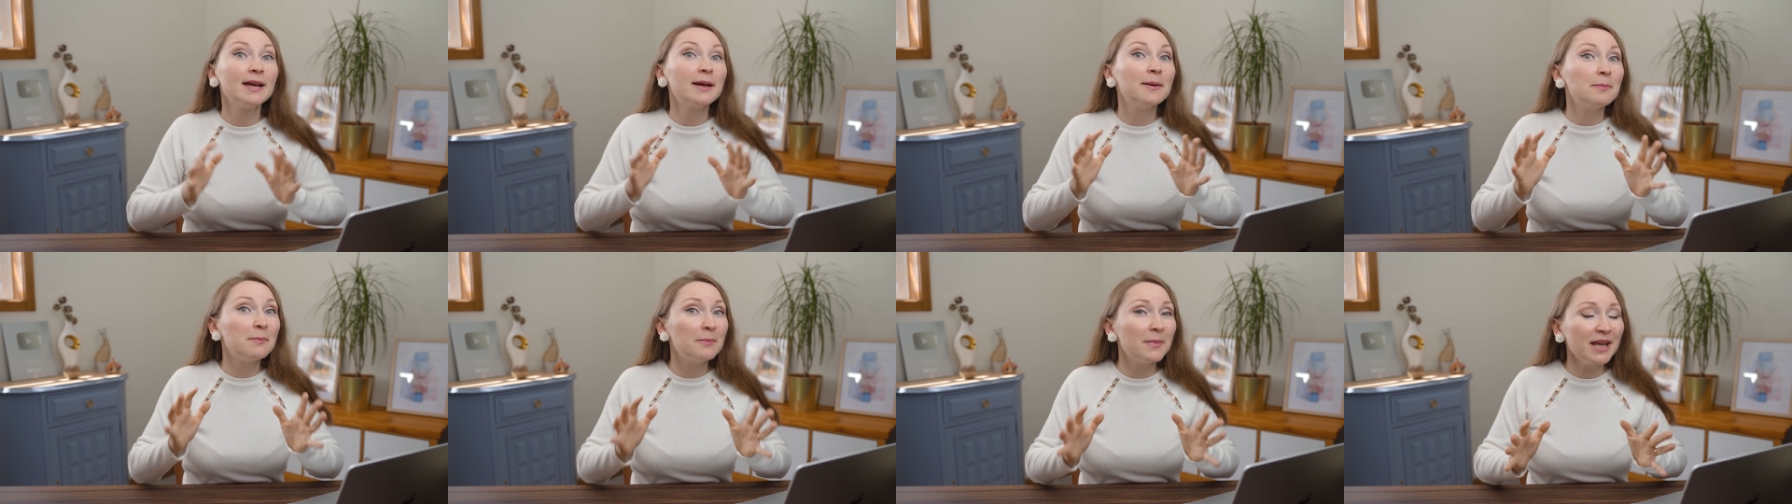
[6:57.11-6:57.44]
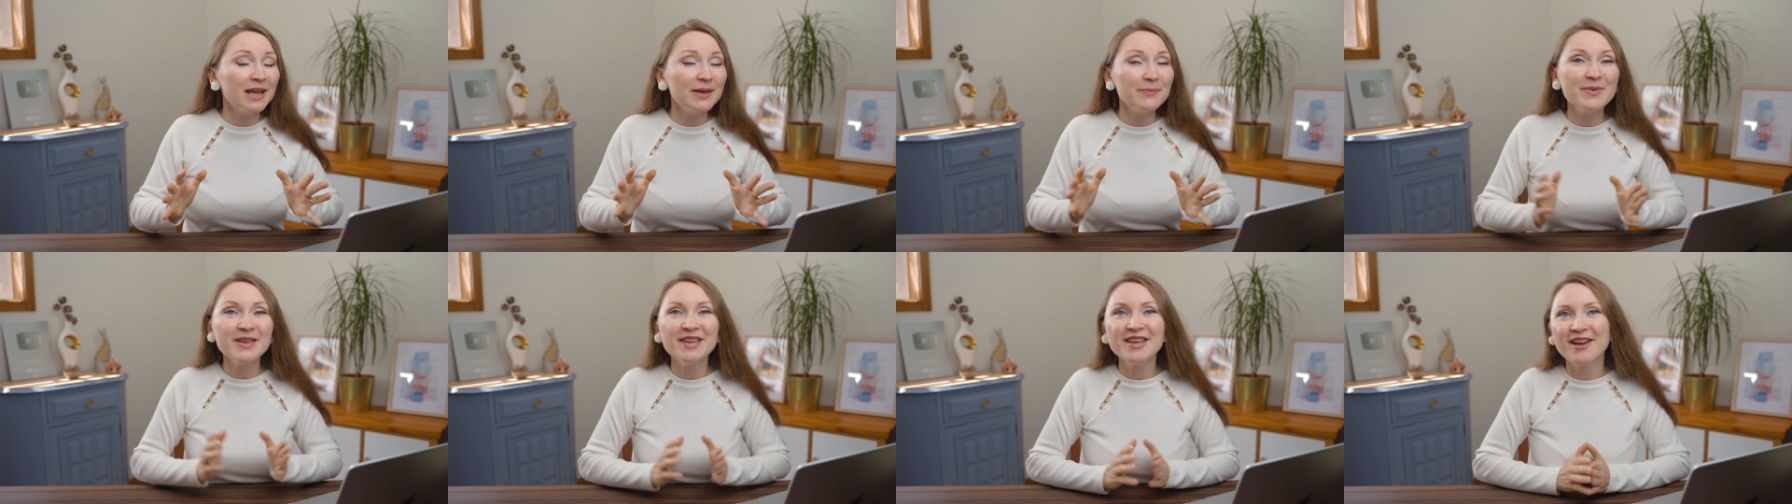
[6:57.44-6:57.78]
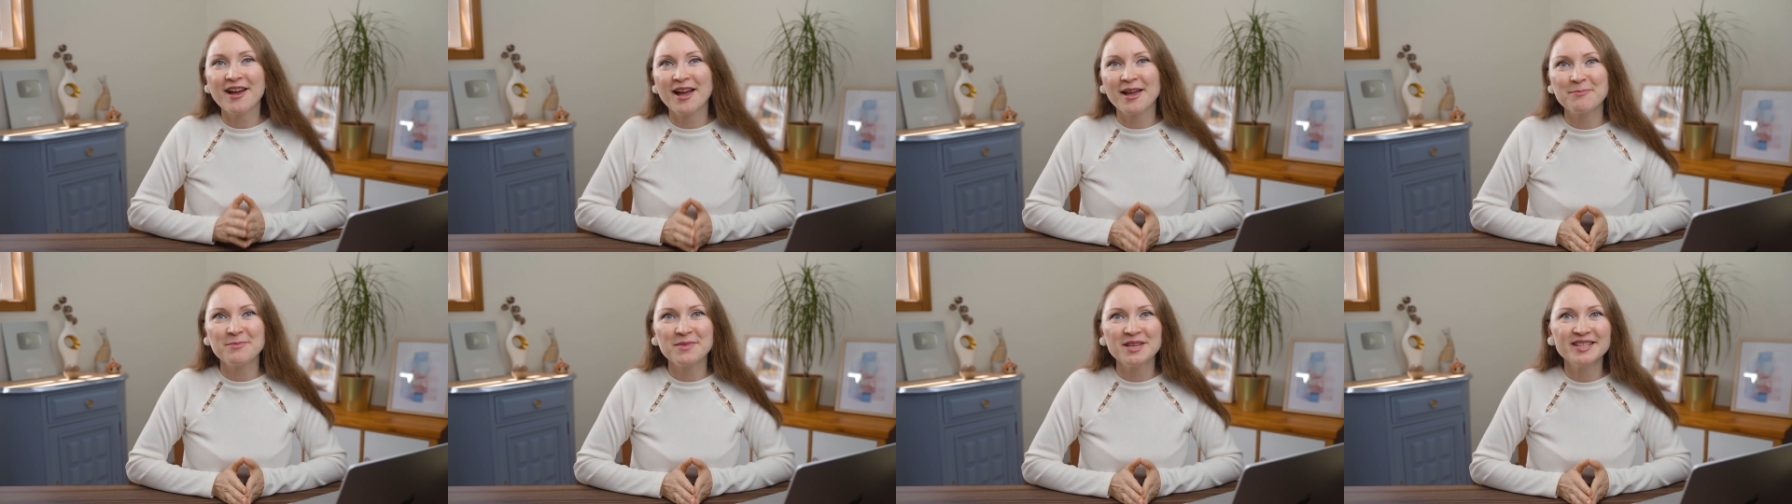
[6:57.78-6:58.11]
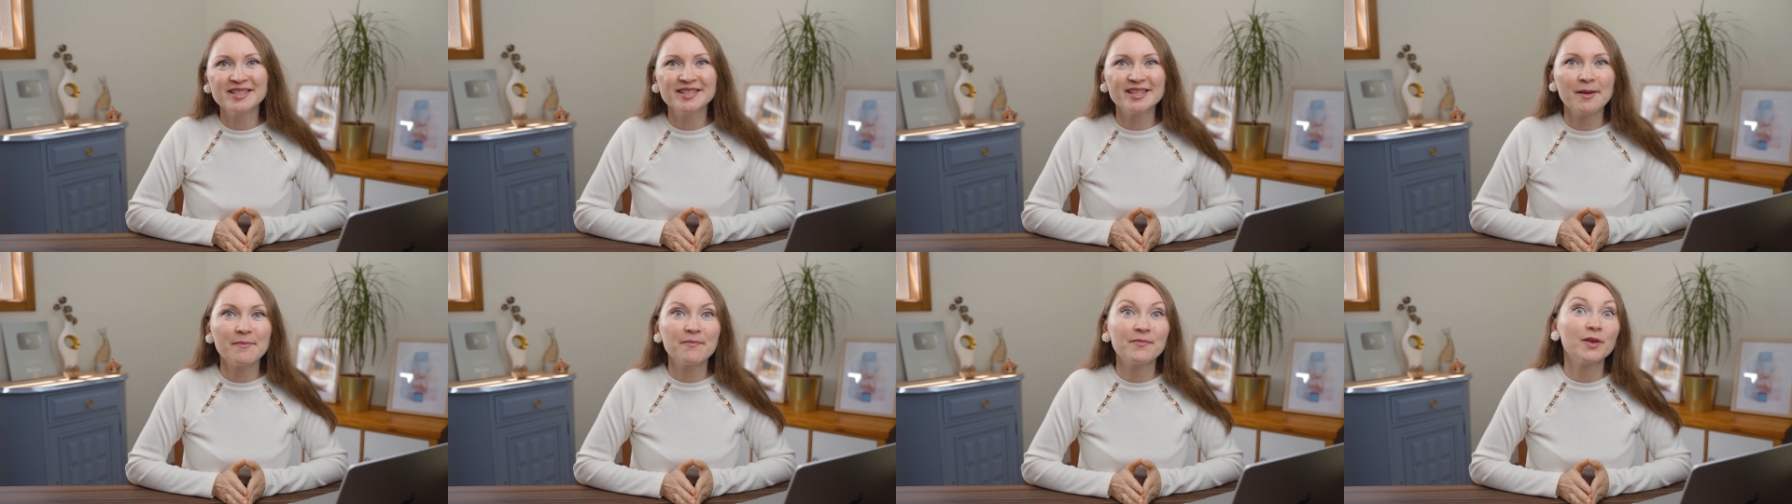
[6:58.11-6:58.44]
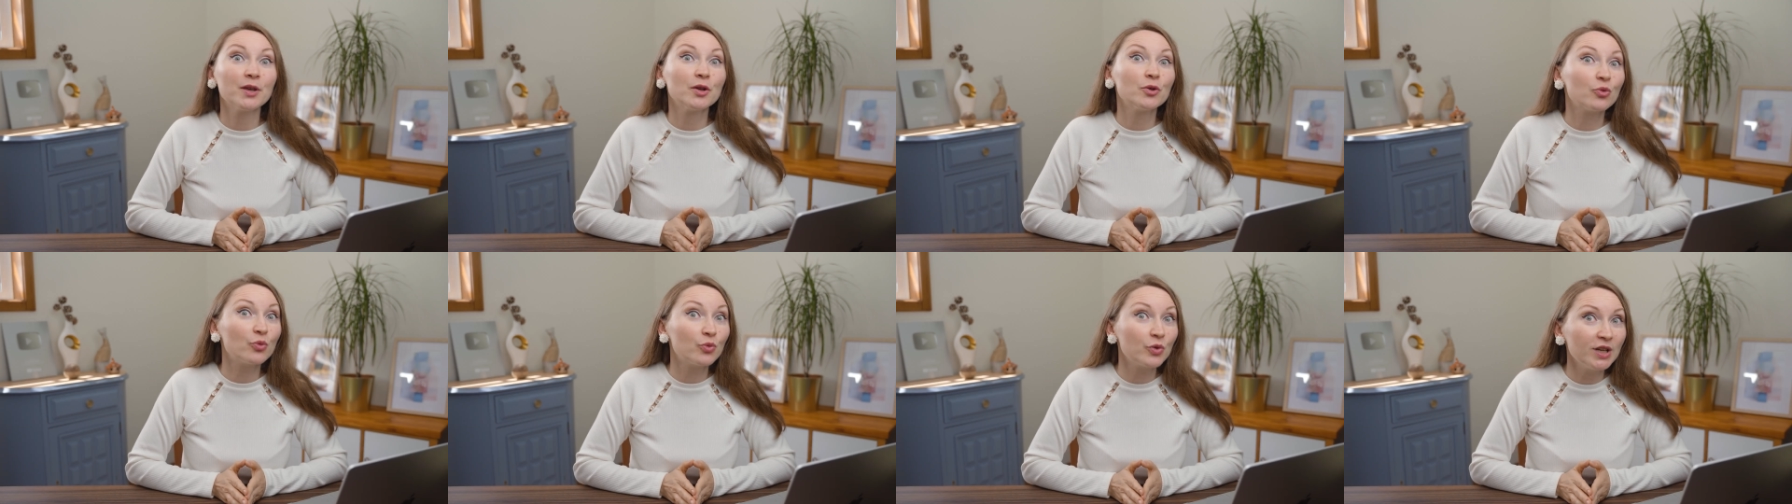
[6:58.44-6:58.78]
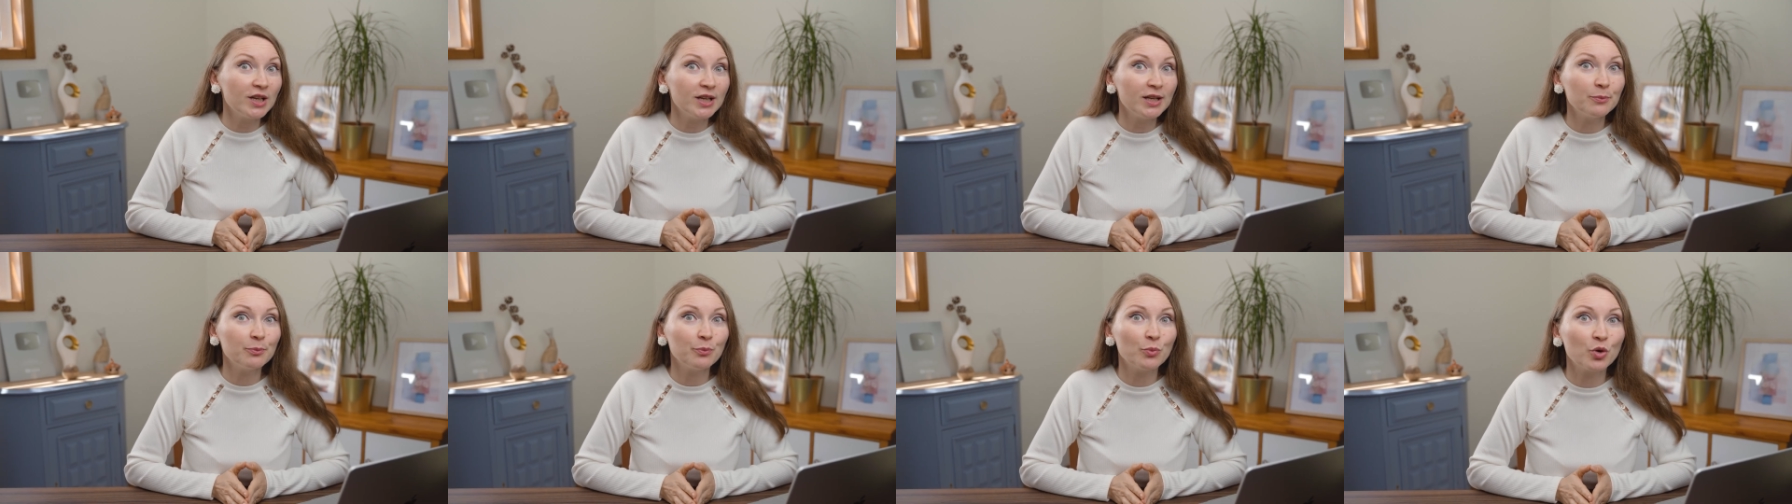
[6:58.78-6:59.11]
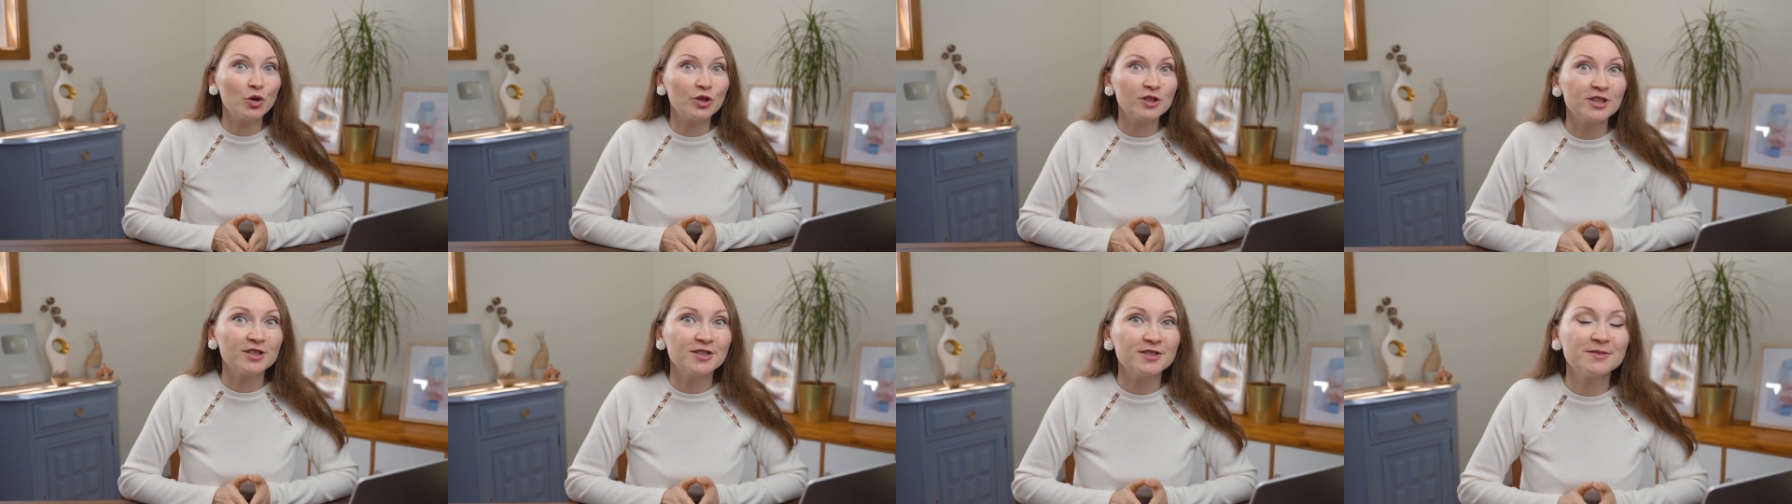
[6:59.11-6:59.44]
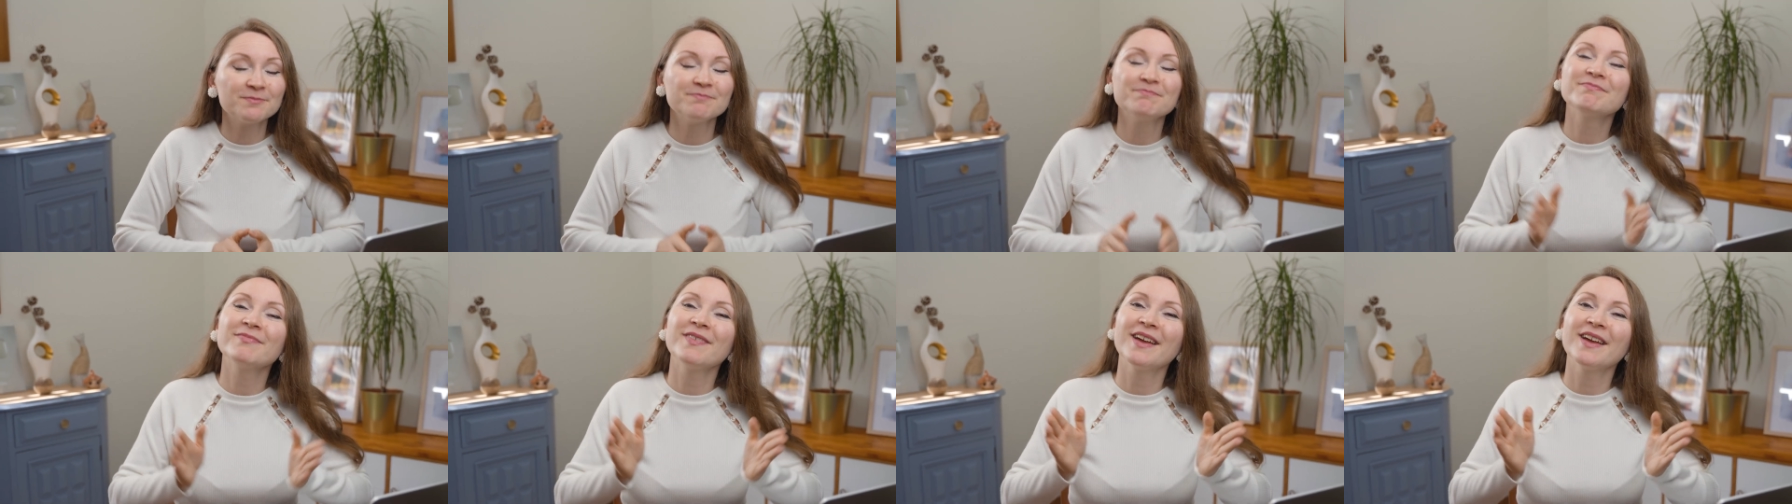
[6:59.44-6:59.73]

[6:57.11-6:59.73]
Maybe I missed something really important.